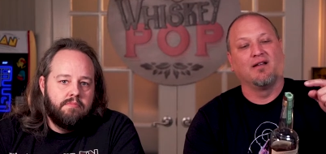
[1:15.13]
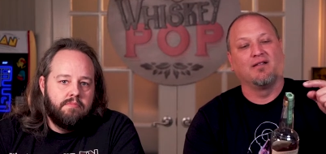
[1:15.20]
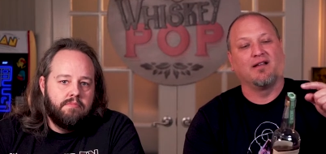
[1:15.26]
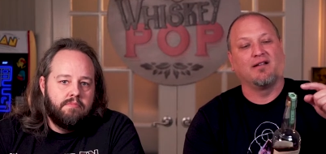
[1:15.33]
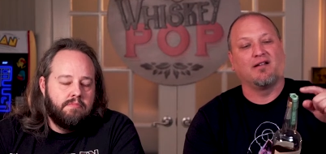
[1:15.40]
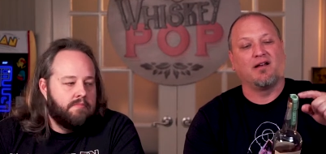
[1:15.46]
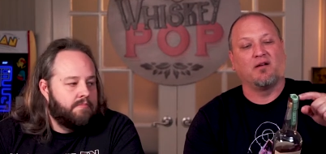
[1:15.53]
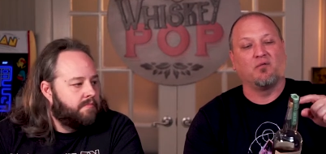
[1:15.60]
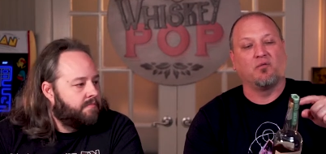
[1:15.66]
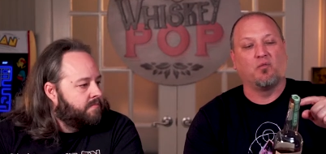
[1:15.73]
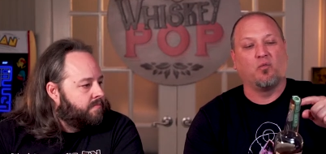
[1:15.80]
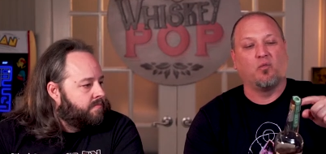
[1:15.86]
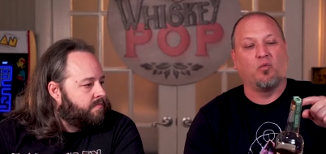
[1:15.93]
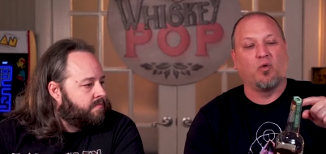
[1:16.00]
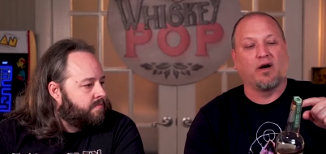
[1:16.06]
Speaker 1: They tell you
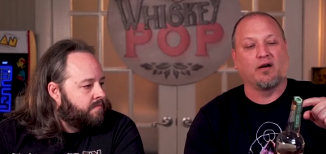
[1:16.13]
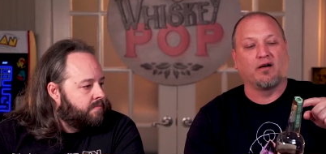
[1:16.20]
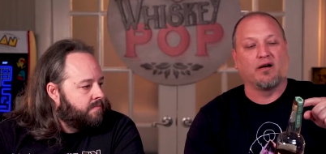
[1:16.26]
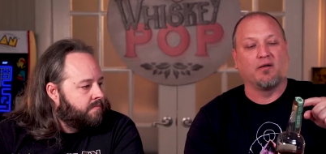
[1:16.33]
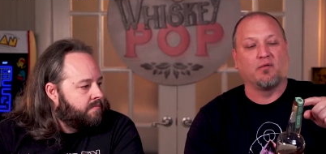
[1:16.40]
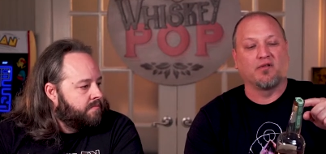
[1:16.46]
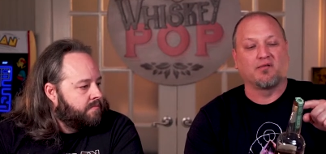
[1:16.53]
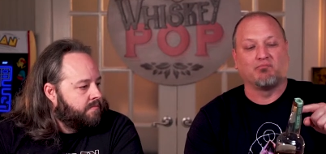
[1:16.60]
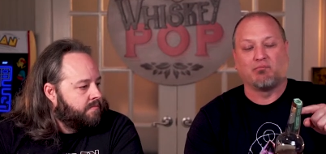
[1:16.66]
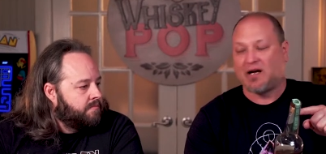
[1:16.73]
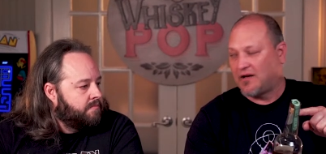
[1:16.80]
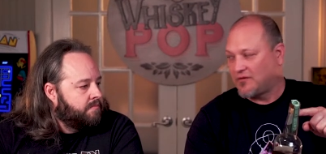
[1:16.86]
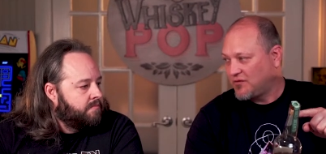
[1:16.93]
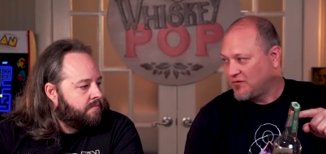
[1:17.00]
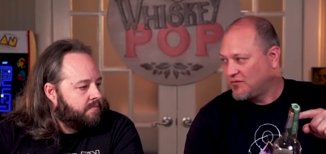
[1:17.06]
where it was
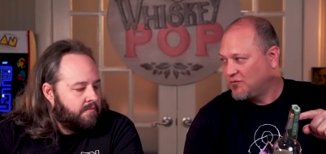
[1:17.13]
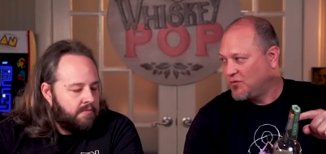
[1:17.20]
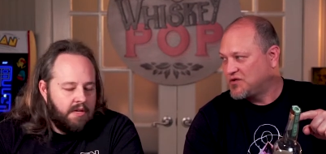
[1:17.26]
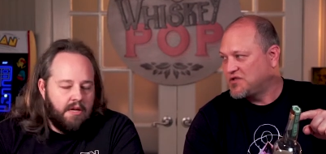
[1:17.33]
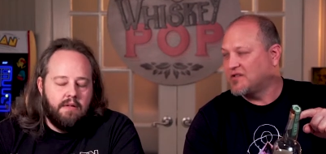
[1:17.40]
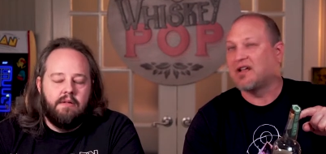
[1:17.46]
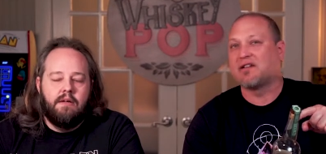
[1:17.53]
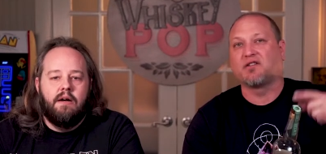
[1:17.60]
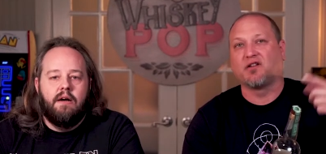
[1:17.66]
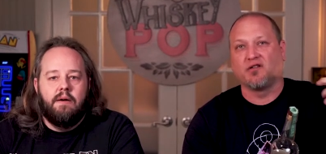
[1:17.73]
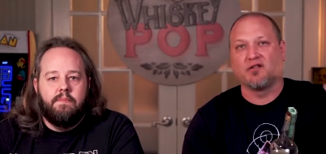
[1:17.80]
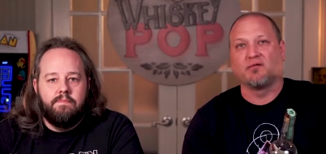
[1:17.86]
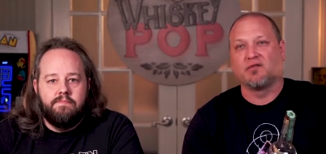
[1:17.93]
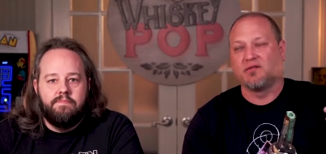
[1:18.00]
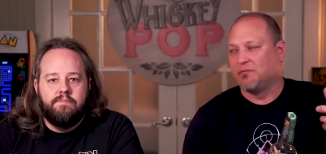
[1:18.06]
bottled, which is at oh. their